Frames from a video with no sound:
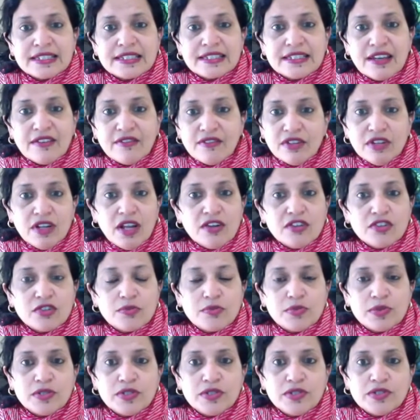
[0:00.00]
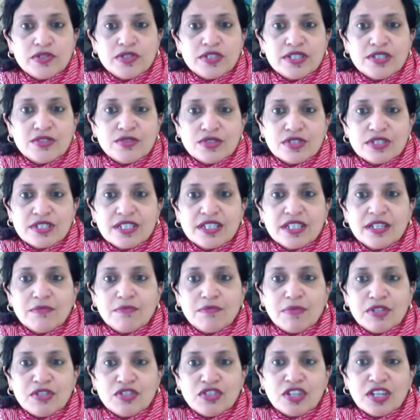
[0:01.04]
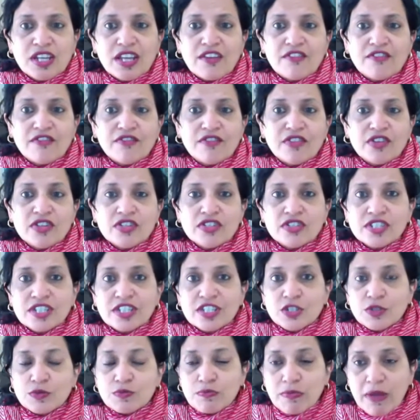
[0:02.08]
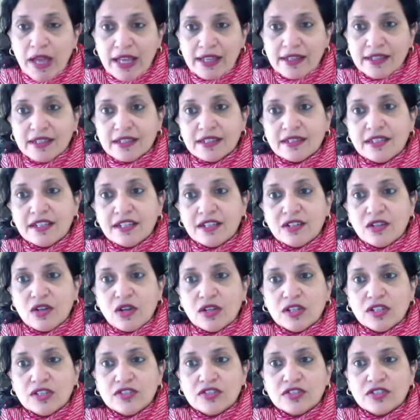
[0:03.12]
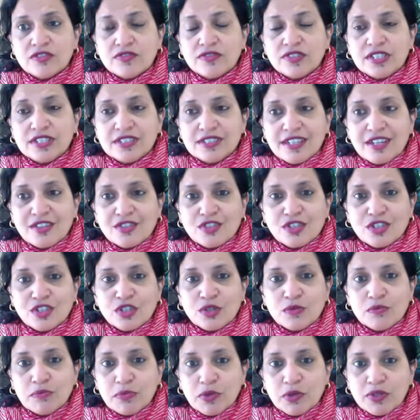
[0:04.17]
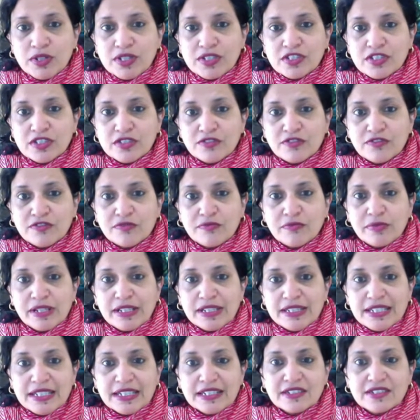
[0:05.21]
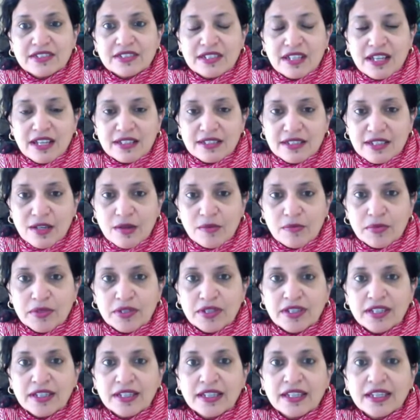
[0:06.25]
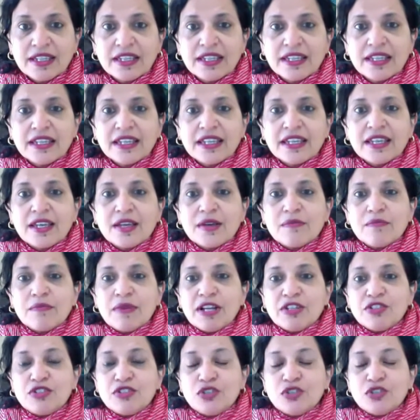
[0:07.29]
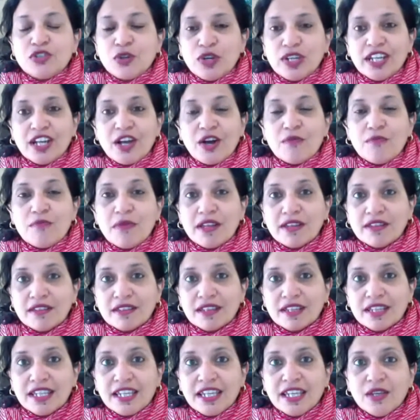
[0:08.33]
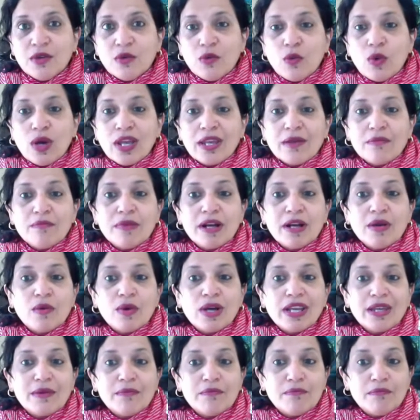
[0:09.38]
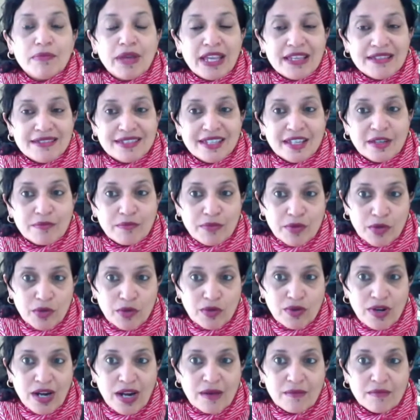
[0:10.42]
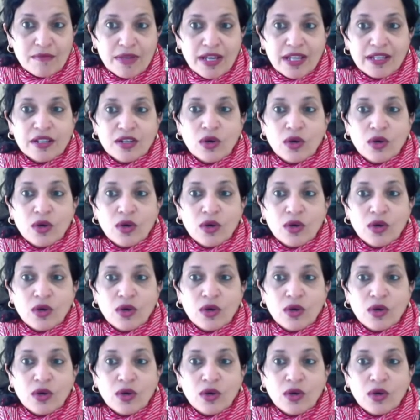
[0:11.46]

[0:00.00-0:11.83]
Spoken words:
Several entrepreneurs interested in pitching have first expanded their knowledge of the essential components of building a startup by joining our monthly 1M by 1M basic program